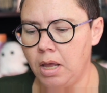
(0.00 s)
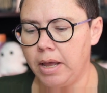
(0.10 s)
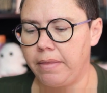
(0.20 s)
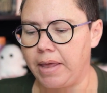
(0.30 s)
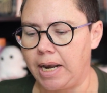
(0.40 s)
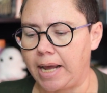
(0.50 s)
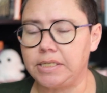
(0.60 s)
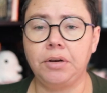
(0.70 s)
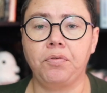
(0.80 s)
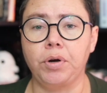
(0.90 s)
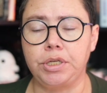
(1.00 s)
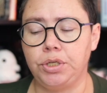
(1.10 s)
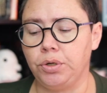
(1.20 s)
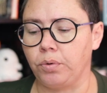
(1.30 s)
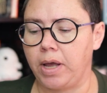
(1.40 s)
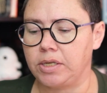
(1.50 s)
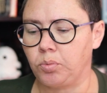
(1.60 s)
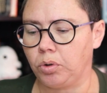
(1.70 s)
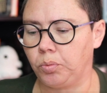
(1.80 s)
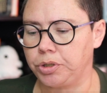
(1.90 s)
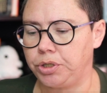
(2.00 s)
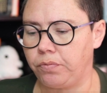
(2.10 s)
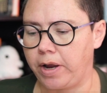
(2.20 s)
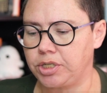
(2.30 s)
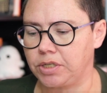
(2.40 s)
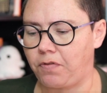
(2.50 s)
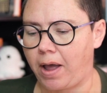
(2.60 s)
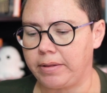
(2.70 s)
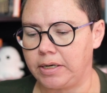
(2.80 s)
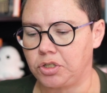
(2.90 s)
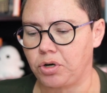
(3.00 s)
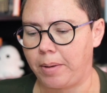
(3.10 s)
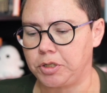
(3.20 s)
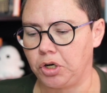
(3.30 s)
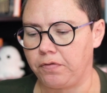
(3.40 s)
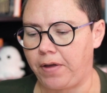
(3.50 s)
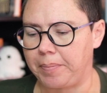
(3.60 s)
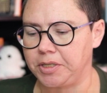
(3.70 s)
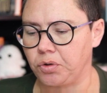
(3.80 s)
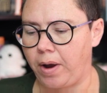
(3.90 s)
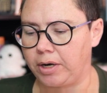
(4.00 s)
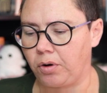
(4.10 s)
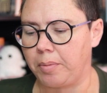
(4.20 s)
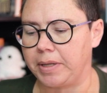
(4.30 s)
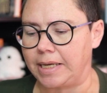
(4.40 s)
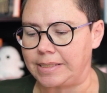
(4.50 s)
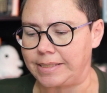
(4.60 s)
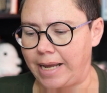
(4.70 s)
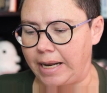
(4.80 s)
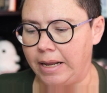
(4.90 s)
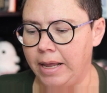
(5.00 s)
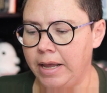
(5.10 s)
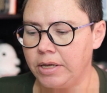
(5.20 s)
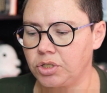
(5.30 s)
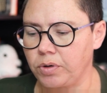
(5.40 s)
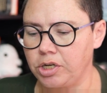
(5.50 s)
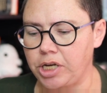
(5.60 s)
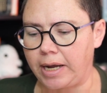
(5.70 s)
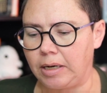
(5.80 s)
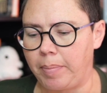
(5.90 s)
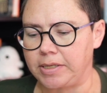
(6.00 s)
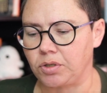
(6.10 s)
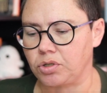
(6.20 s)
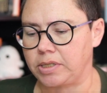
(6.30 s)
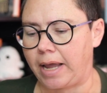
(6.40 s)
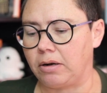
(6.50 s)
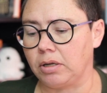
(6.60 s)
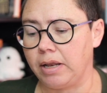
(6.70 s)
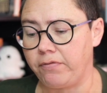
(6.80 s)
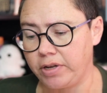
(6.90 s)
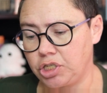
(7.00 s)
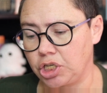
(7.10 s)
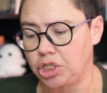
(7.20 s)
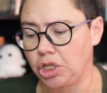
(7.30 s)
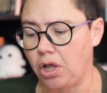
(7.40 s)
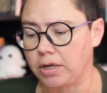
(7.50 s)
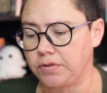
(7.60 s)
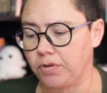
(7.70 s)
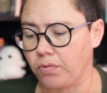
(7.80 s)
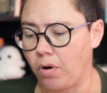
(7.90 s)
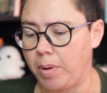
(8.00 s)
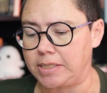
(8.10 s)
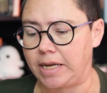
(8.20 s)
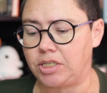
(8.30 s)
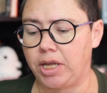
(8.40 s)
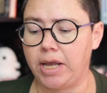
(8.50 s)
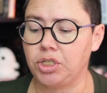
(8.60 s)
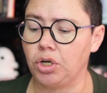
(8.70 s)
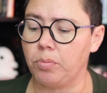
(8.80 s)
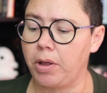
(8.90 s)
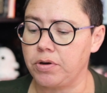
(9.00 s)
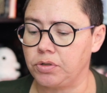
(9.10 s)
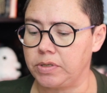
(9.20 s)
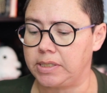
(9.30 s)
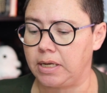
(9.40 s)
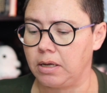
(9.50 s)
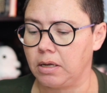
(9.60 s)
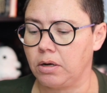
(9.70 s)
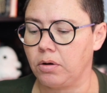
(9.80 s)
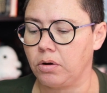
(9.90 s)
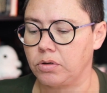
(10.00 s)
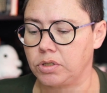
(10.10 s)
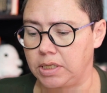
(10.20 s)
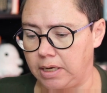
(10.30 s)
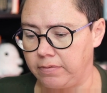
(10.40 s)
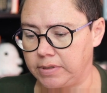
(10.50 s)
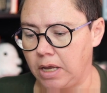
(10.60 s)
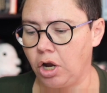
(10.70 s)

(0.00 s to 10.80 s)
And then 1942, as World War II rages, Violet is trapped in her family's grand crumbling estate. Straitjacketed by societal convention, she longs for the robust education her brothers receives,